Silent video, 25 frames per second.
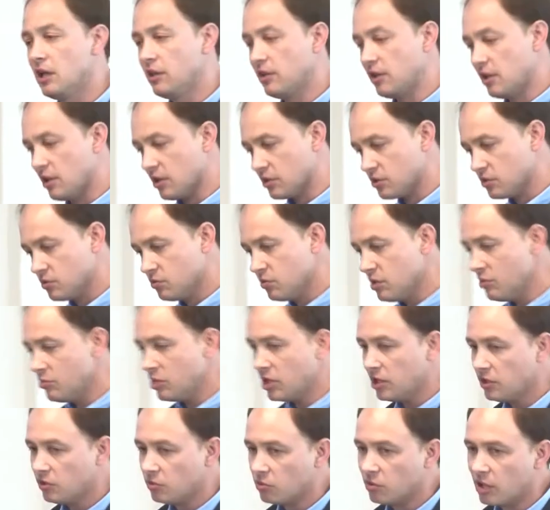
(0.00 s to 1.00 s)
there are extreme
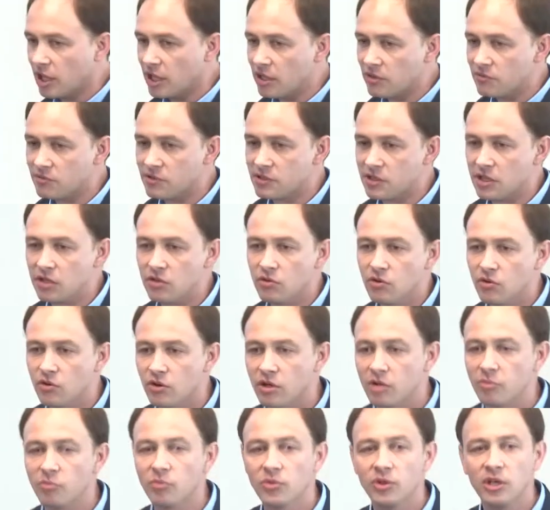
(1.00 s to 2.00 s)
heat waves in
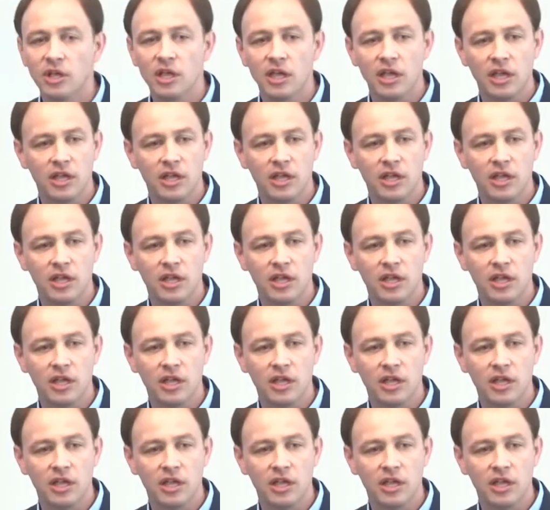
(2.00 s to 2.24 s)
Europe,